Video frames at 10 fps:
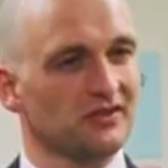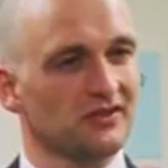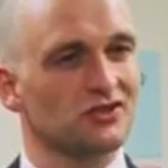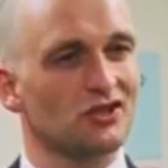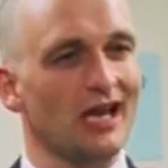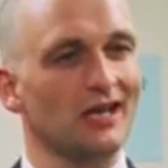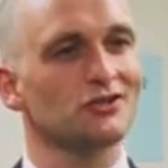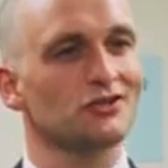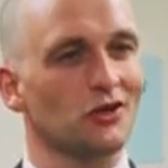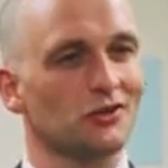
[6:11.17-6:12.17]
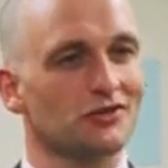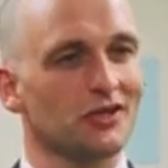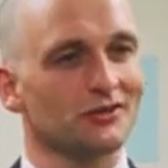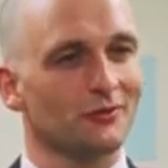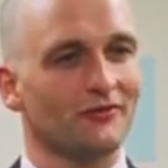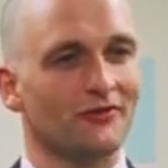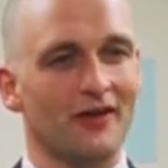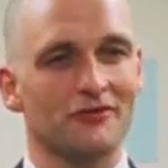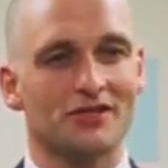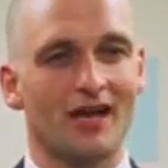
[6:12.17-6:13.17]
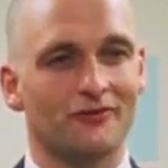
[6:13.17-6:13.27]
Their conversation was interrupted by the